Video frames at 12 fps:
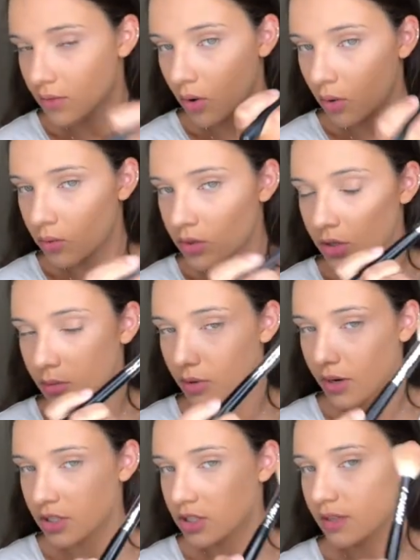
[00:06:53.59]
Hold your
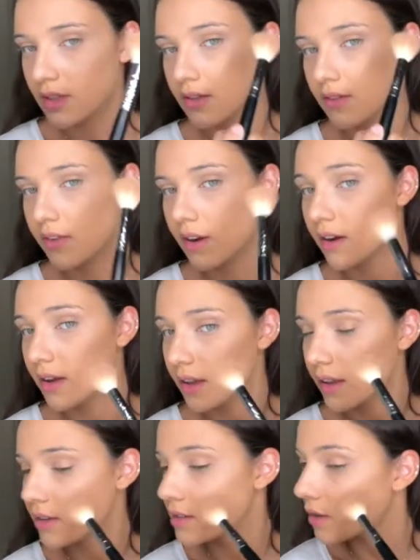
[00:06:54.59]
brush at the very
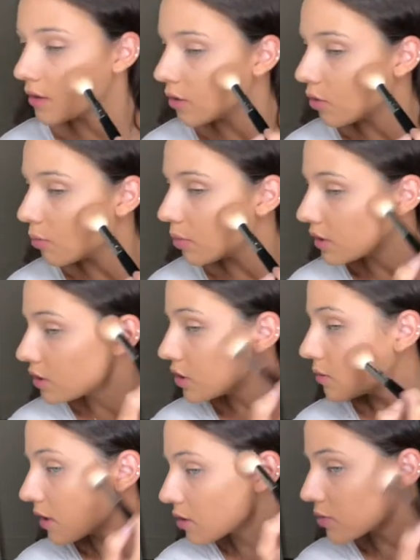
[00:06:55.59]
end so you don't put too
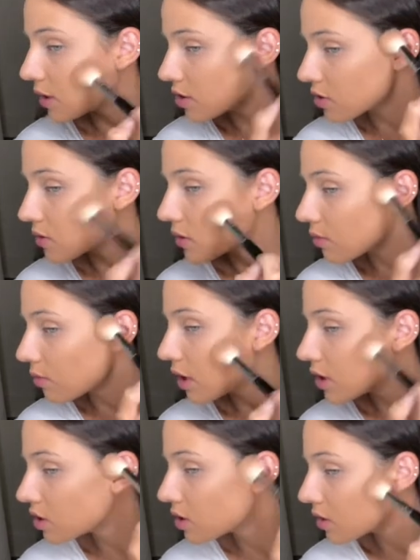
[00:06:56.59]
much pressure on the
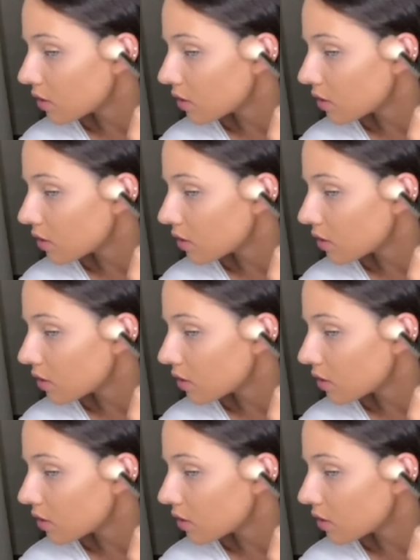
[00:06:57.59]
brush.